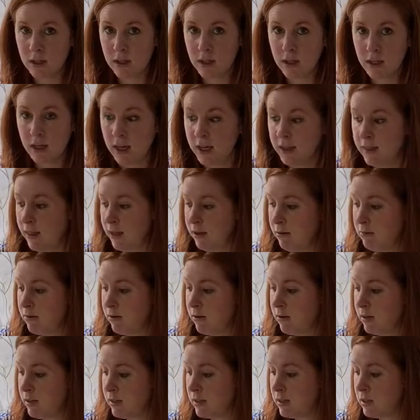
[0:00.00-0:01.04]
And they were
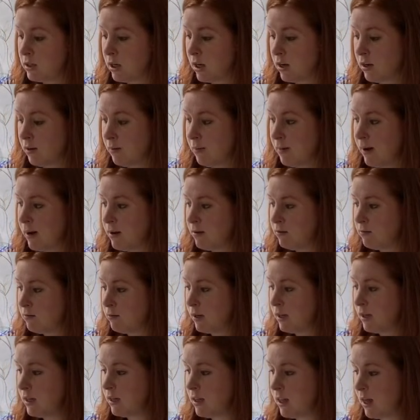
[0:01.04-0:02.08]
going to talk about what
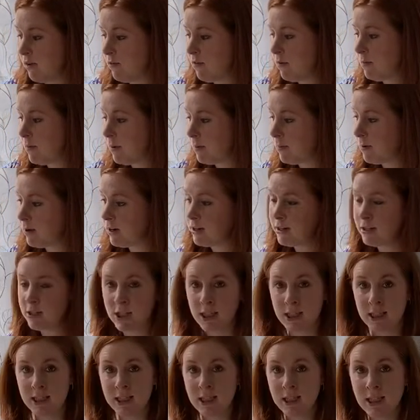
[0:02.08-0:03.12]
they remembered in
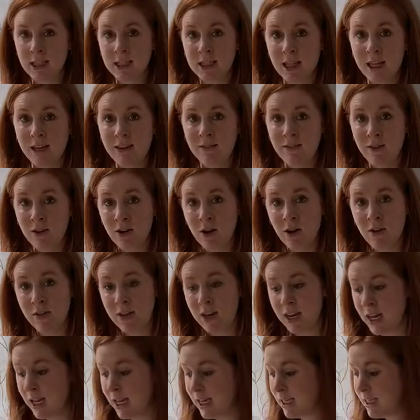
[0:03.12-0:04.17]
Jesus' life and all that
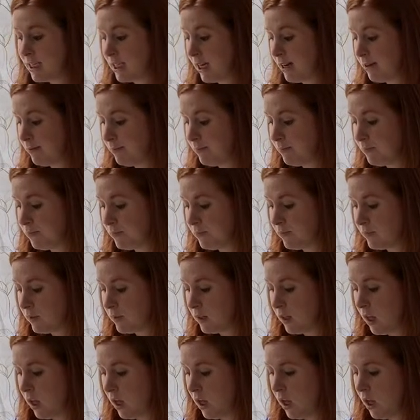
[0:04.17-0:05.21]
he had done.
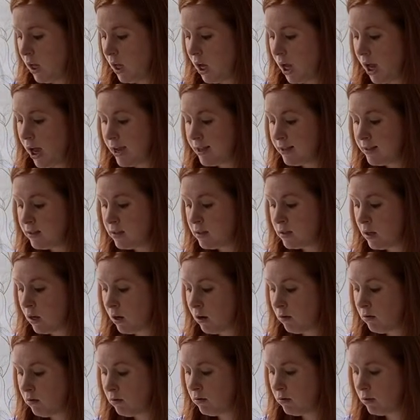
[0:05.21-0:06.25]
And
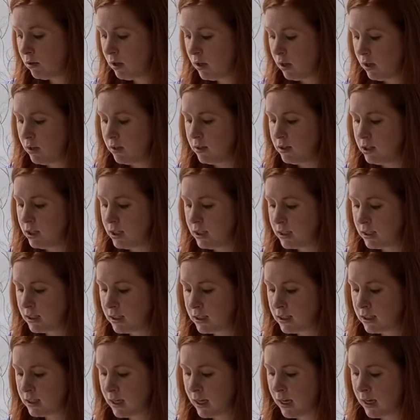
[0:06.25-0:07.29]
so Jesus
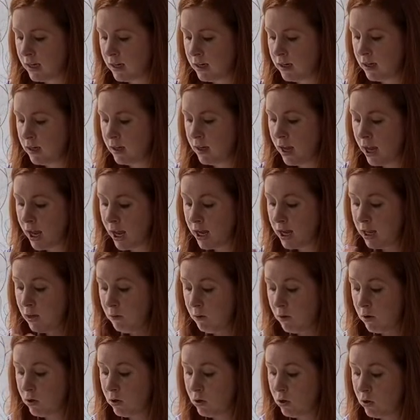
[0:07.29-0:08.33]
said,
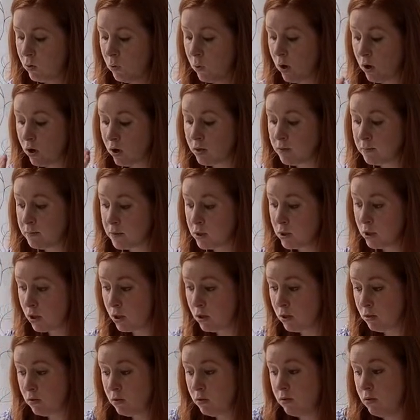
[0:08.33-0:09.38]
anyone who welcomes
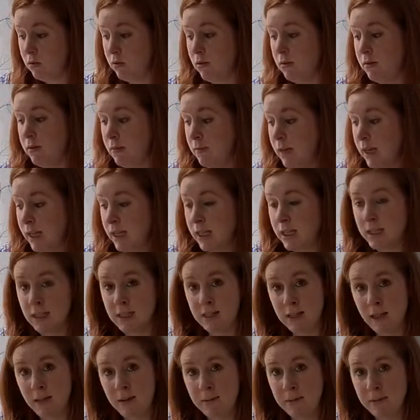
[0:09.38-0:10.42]
you, meaning the
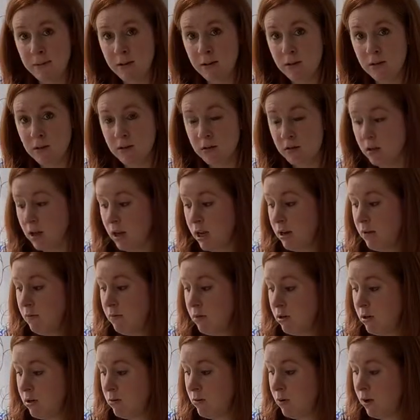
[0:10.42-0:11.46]
disciples,
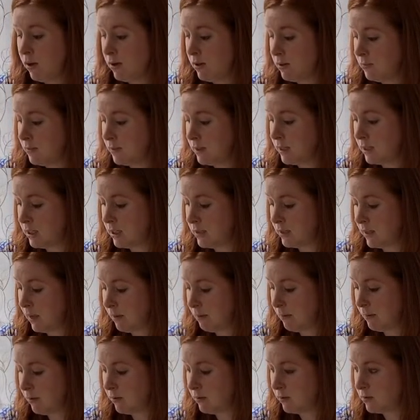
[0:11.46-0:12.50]
anyone who welcomes the
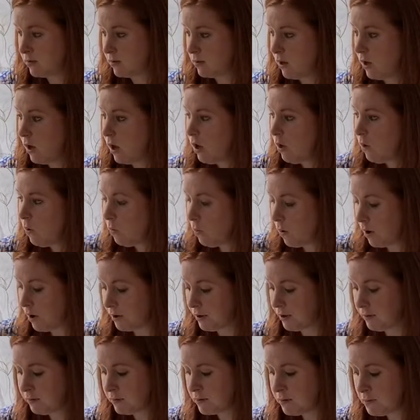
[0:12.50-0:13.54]
disciples
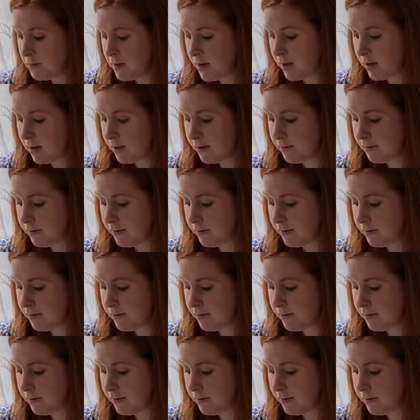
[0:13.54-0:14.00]
welcomes me.